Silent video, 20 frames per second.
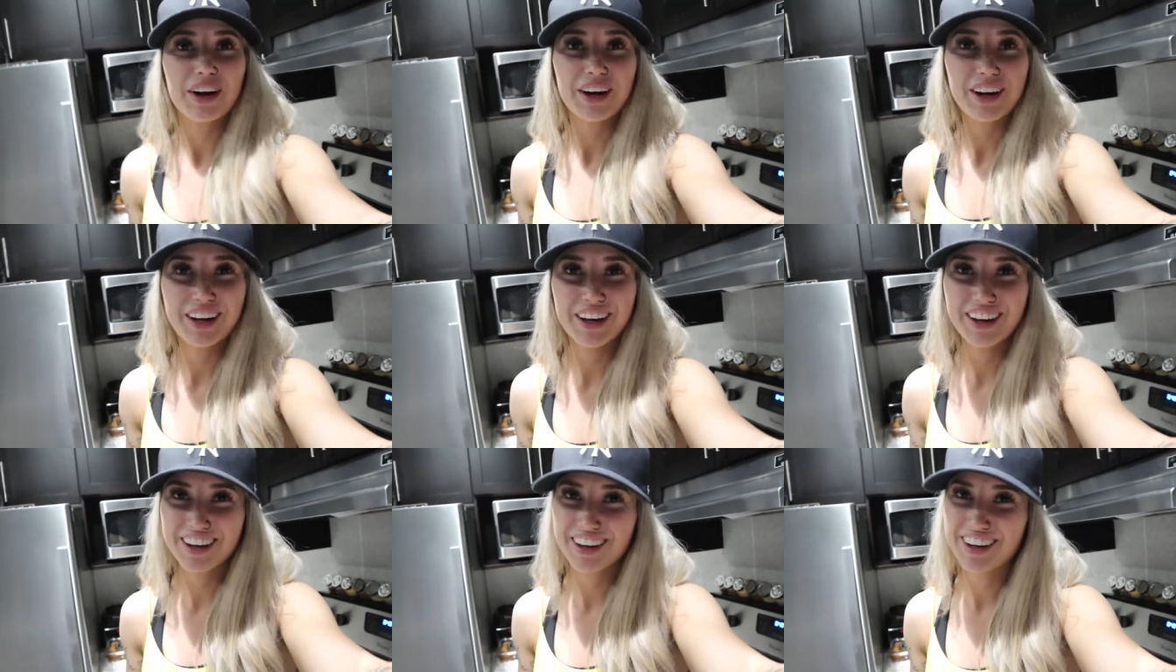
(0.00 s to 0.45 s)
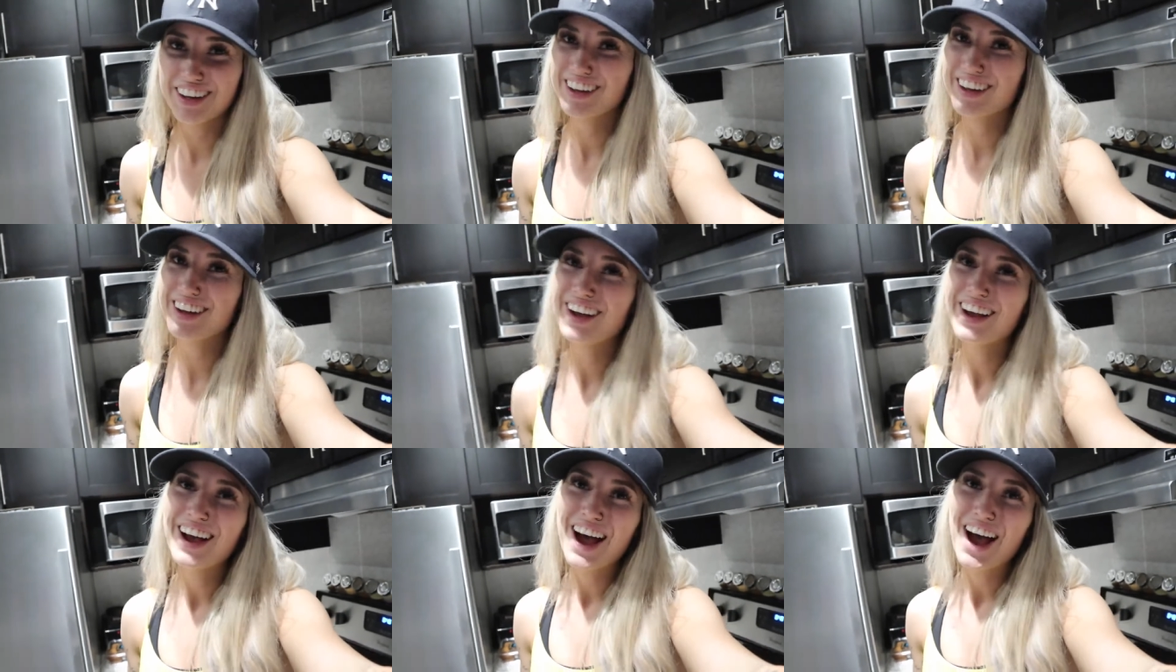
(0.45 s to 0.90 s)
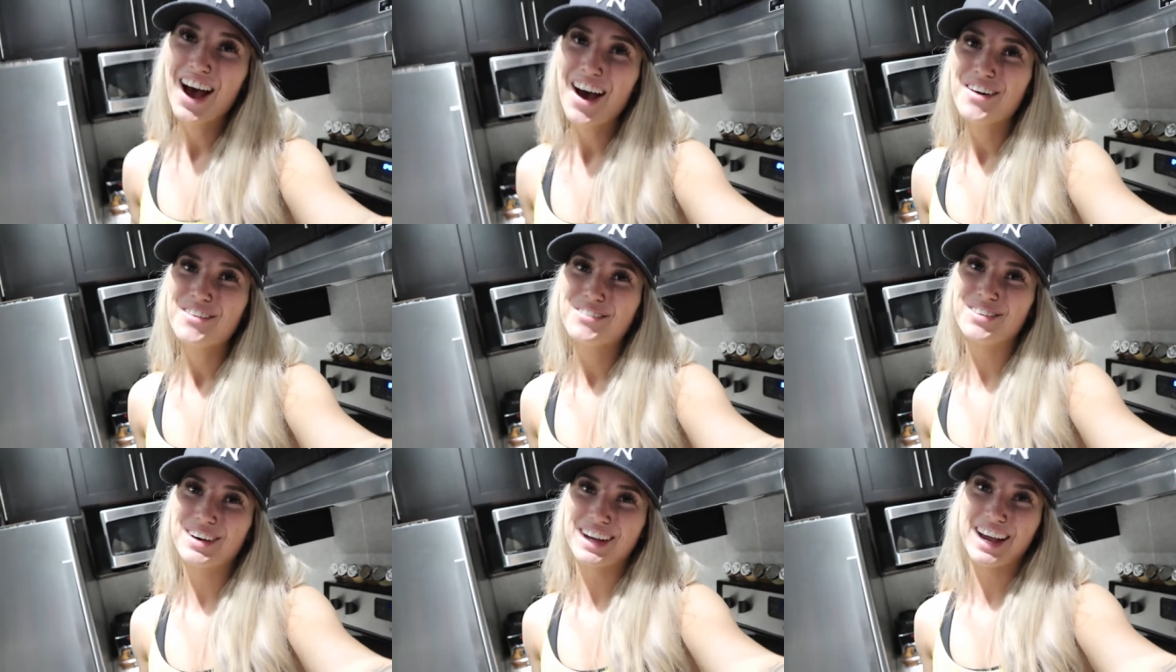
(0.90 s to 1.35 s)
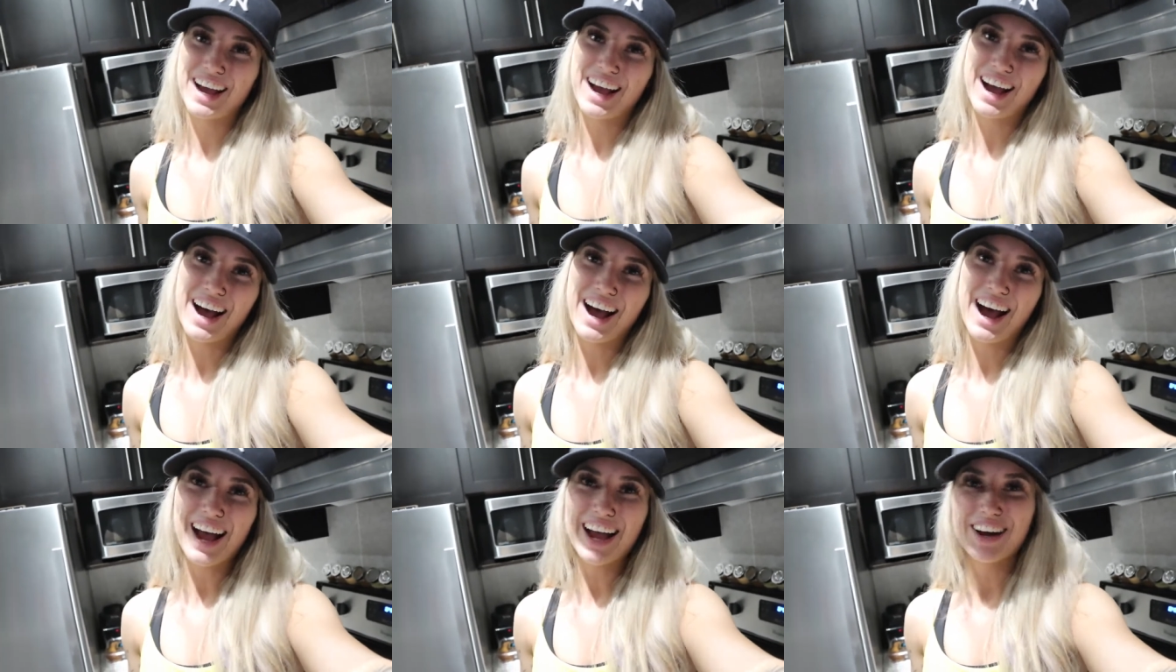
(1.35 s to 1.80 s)
work. but
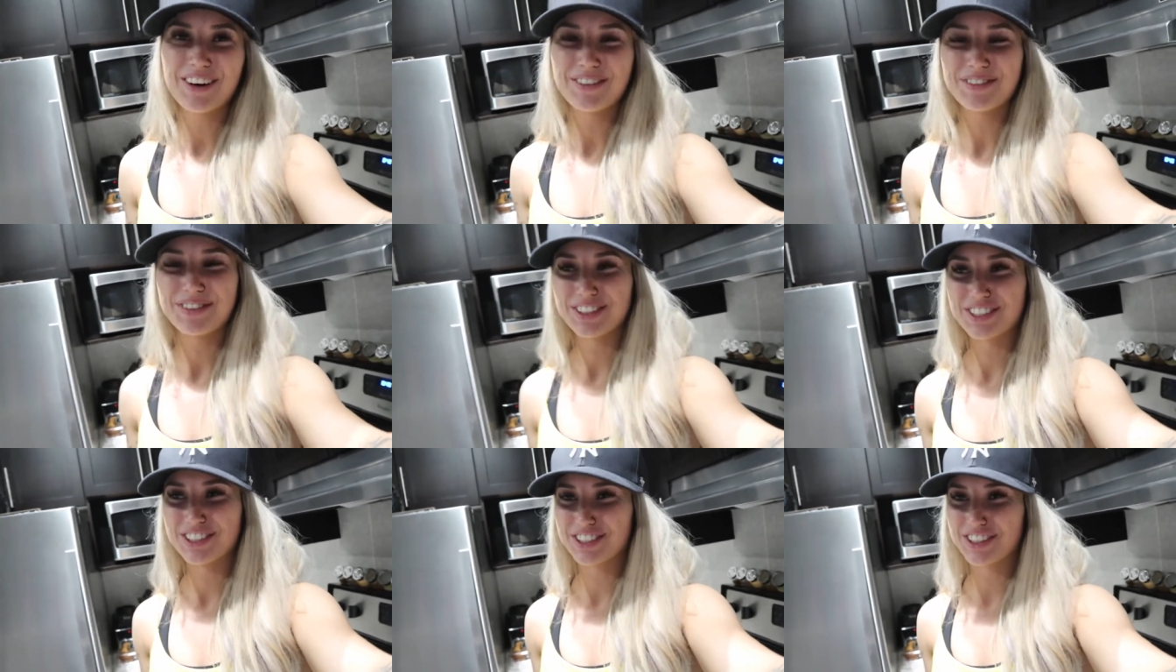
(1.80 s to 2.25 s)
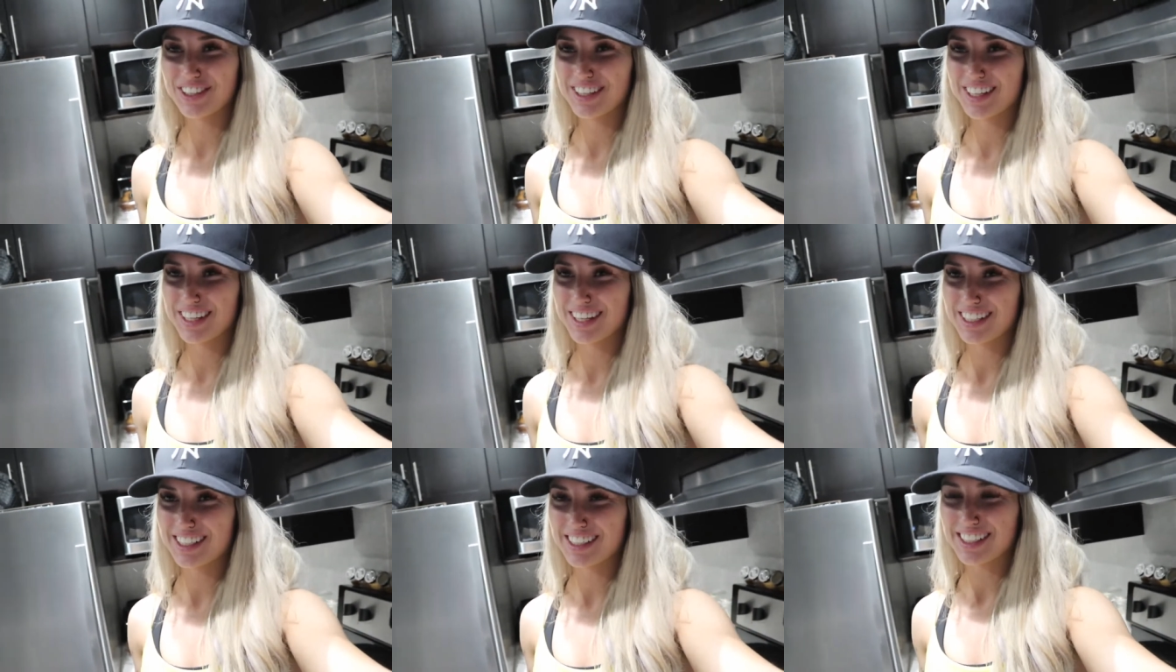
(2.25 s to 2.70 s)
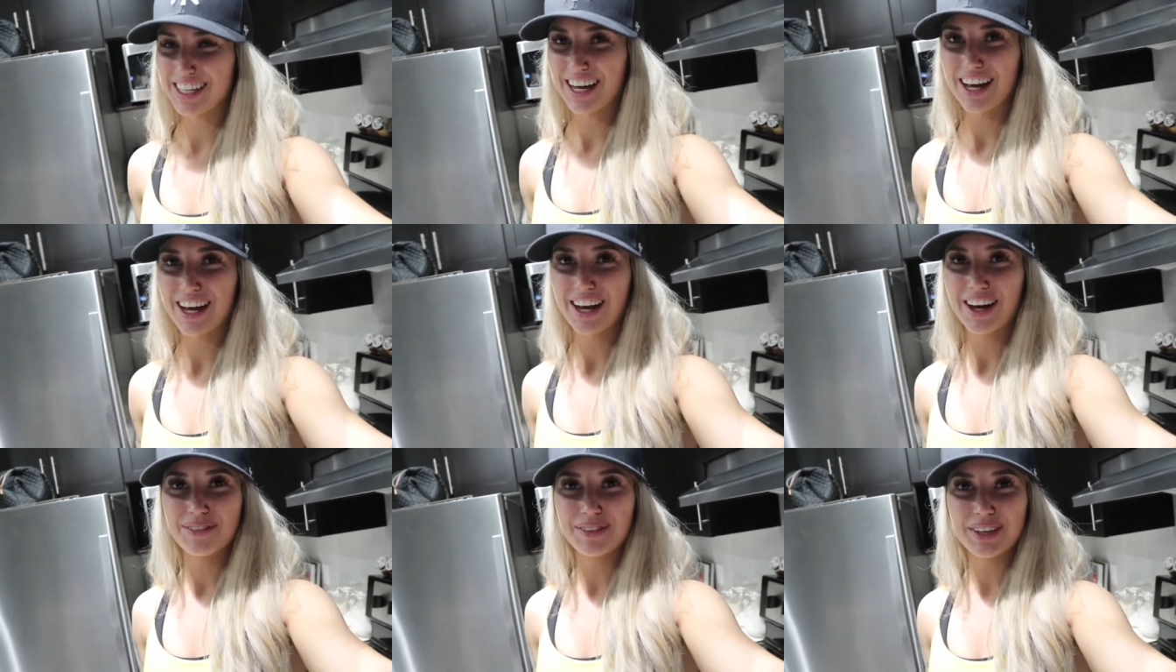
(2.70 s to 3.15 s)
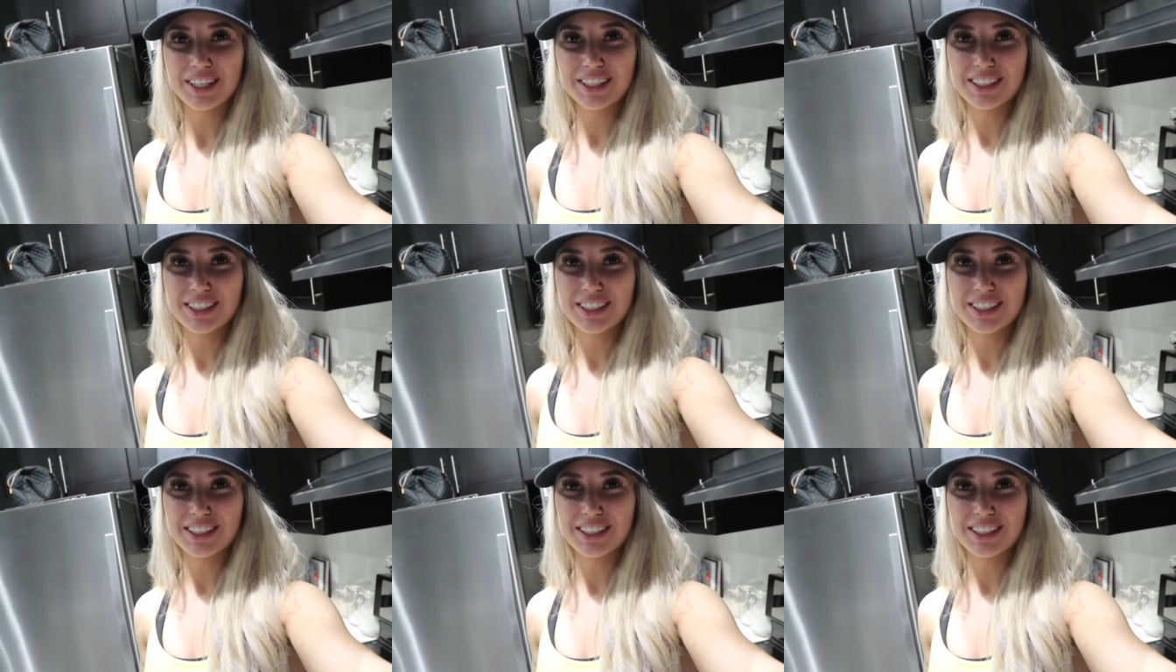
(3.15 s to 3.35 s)
yeah, I hope you enjoyed this. Um, a